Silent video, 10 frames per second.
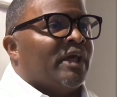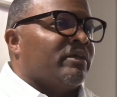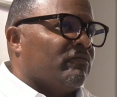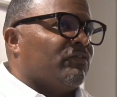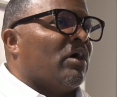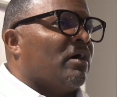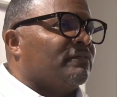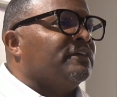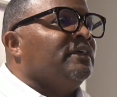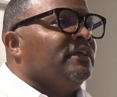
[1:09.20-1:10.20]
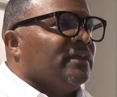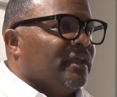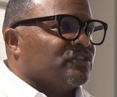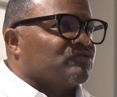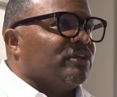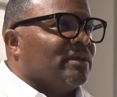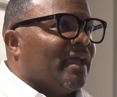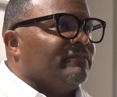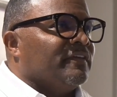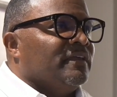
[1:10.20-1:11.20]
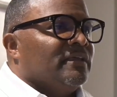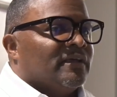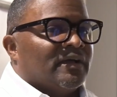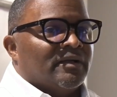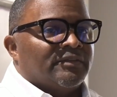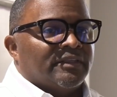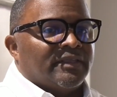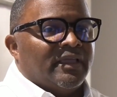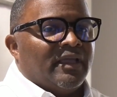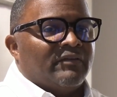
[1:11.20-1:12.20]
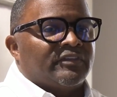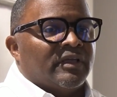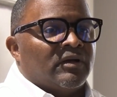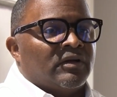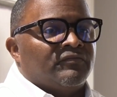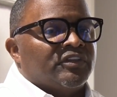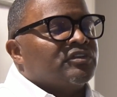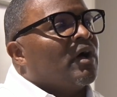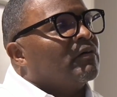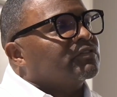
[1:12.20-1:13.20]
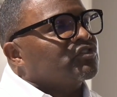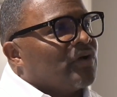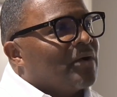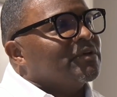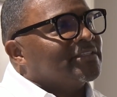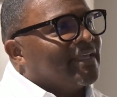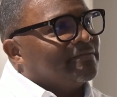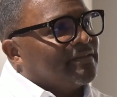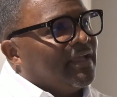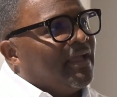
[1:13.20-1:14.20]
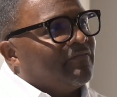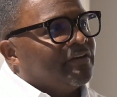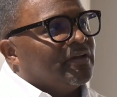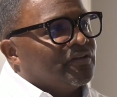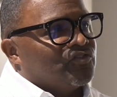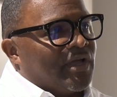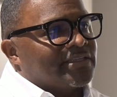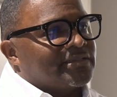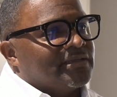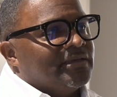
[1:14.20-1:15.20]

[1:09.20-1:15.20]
that are involved in street life, um, that they have the unresolved traumas that they haven't addressed.